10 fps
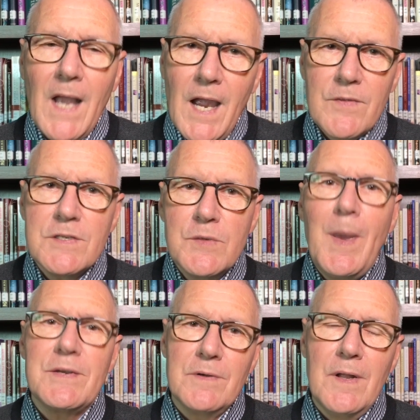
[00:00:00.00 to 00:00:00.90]
Hi, this is
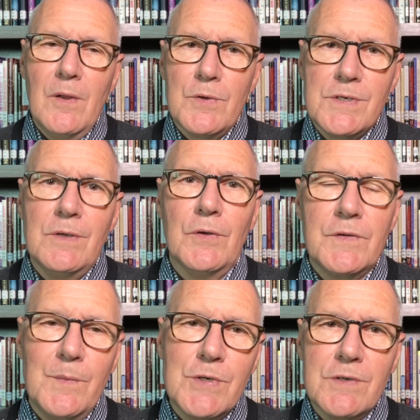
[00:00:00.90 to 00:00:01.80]
Pastor Dale
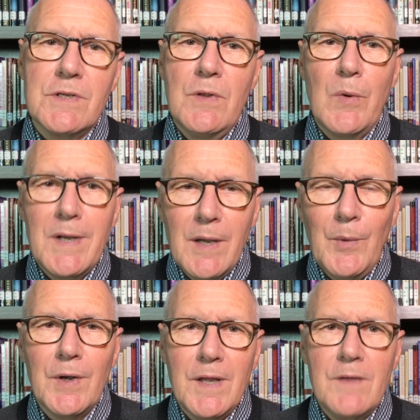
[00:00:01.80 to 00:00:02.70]
O'Shields from Church of the
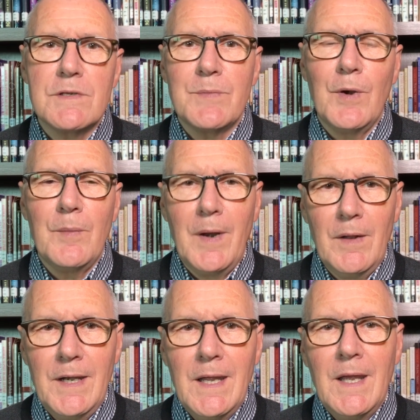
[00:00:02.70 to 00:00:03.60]
Redeemer in Gaithersburg,
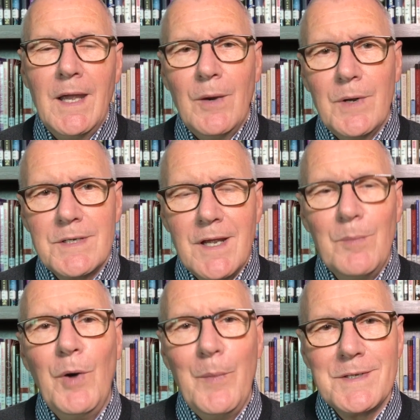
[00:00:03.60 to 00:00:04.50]
Maryland. I want to take a
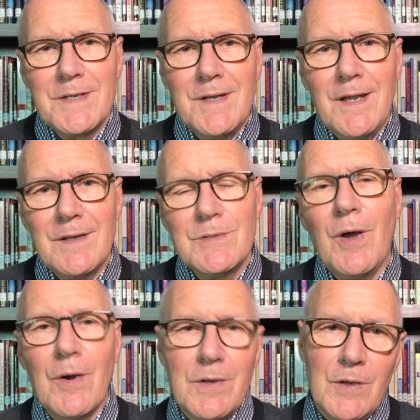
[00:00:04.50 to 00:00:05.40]
moment today and
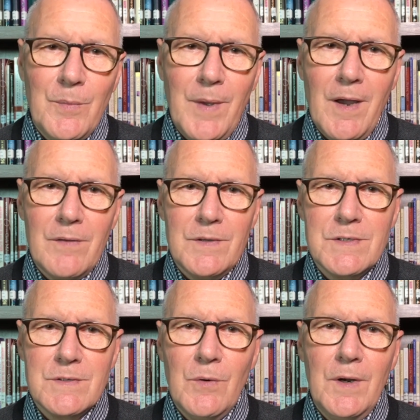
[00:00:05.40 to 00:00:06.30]
talk to you about the
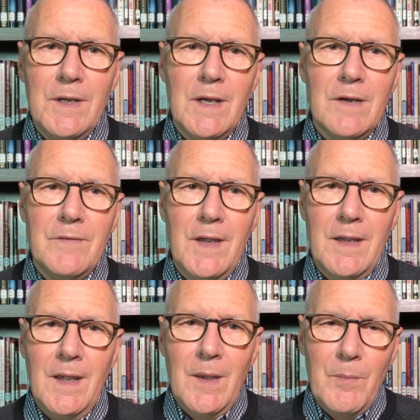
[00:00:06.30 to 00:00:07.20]
story of
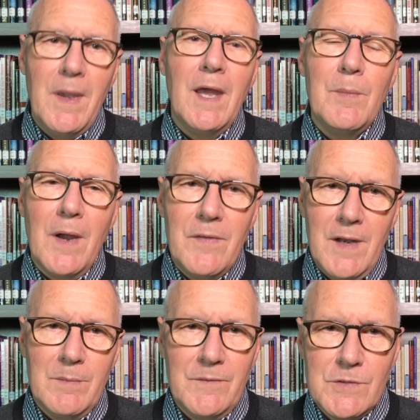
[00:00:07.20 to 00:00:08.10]
a man by the
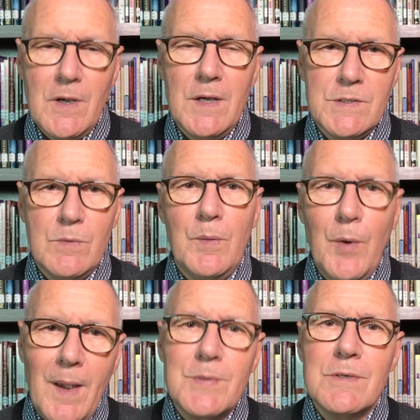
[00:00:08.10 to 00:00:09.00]
name of Joshua.
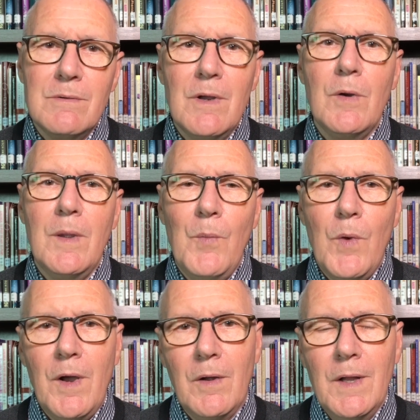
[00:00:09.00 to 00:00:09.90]
Perhaps you know him
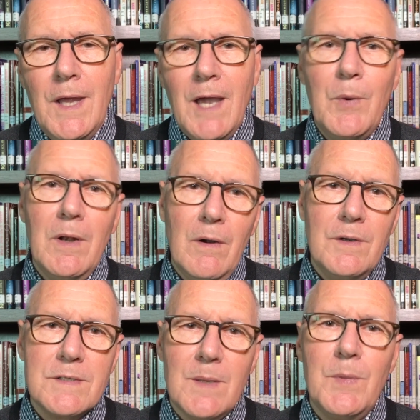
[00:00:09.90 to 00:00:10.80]
well. We
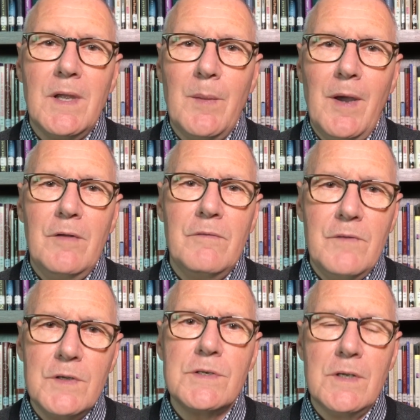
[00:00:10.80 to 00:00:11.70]
learned something about
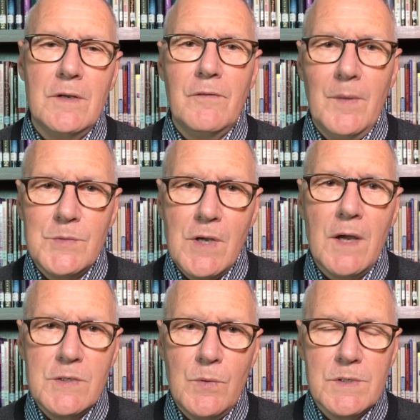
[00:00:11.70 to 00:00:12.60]
vision from
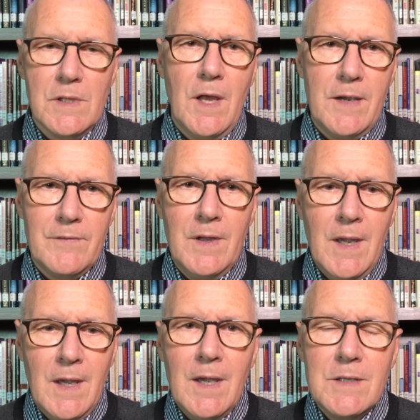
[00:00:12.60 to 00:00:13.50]
Joshua's life.
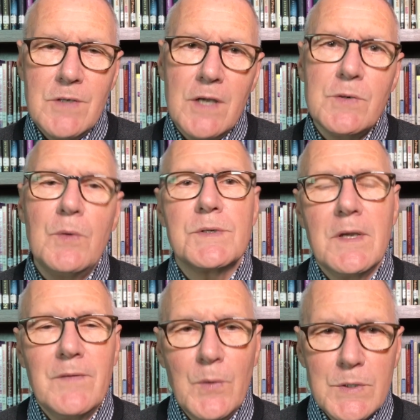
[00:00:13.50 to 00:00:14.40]
Joshua was
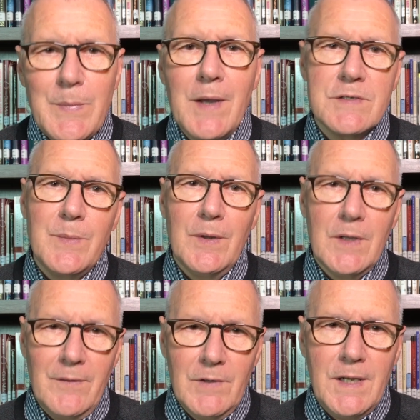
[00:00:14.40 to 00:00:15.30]
given the
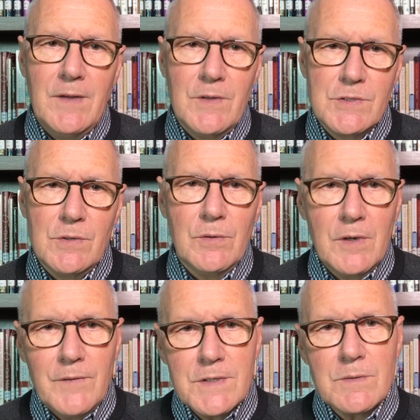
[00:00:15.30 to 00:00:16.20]
responsibility of leading the
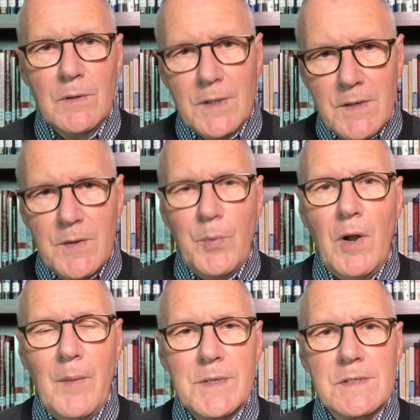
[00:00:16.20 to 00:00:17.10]
children of Israel into the
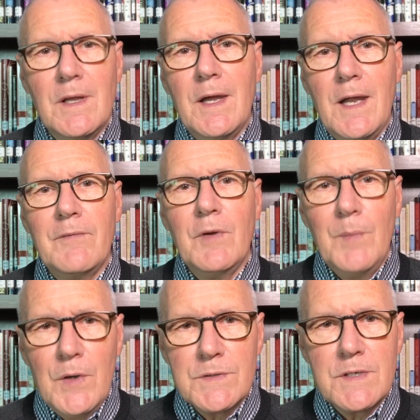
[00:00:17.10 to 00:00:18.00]
promised land after
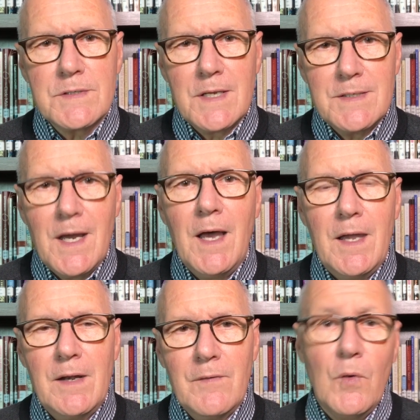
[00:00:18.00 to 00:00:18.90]
Moses had
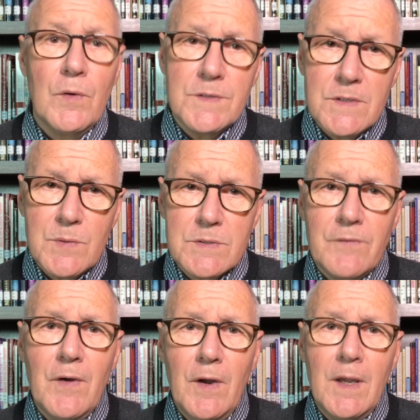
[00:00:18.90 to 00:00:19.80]
died. And of course, this was a
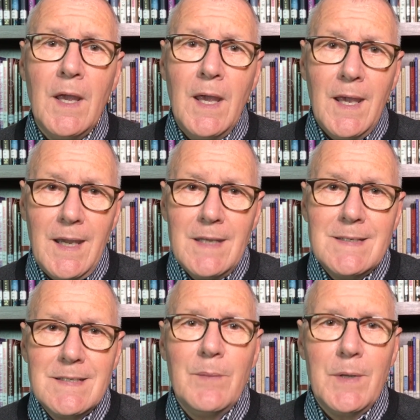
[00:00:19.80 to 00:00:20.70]
very
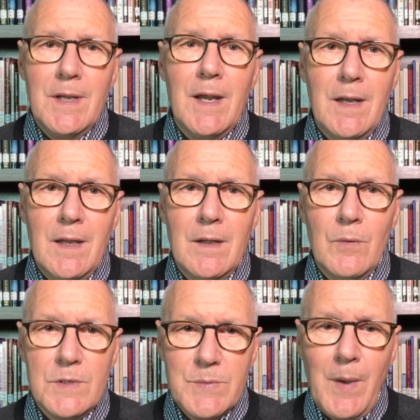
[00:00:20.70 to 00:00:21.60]
intimidating
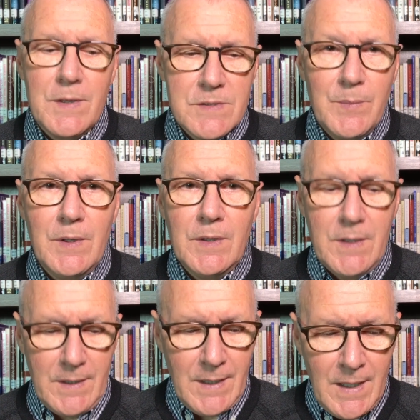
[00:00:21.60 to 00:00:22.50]
responsibility.